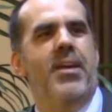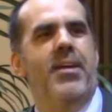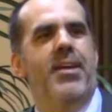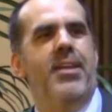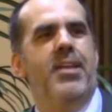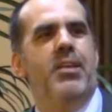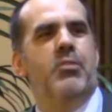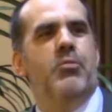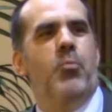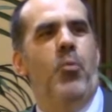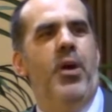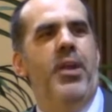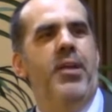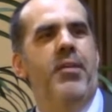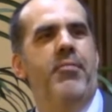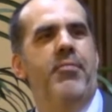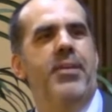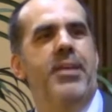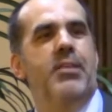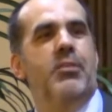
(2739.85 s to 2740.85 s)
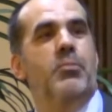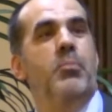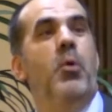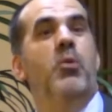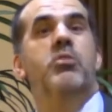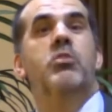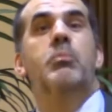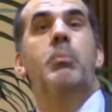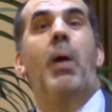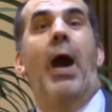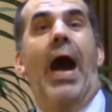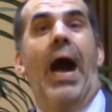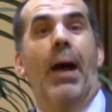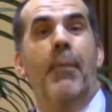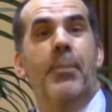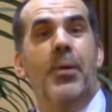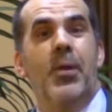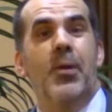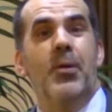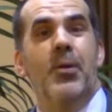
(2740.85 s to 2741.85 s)
It is one of his most
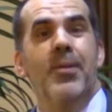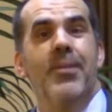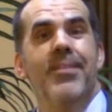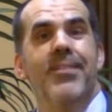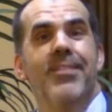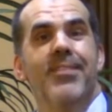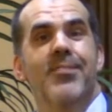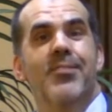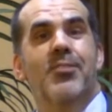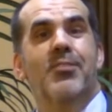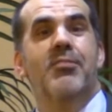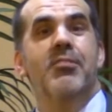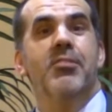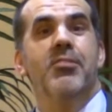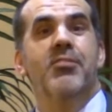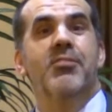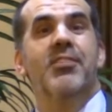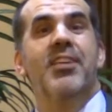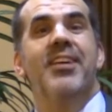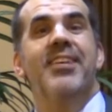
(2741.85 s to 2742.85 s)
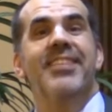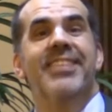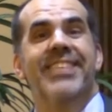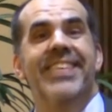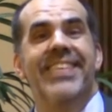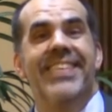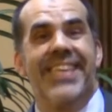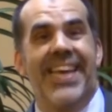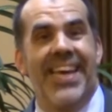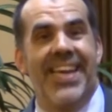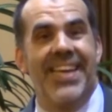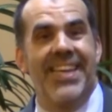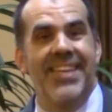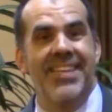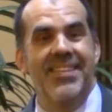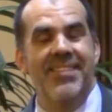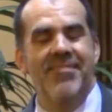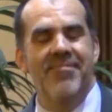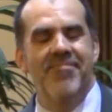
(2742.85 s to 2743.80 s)
popular, still sung today.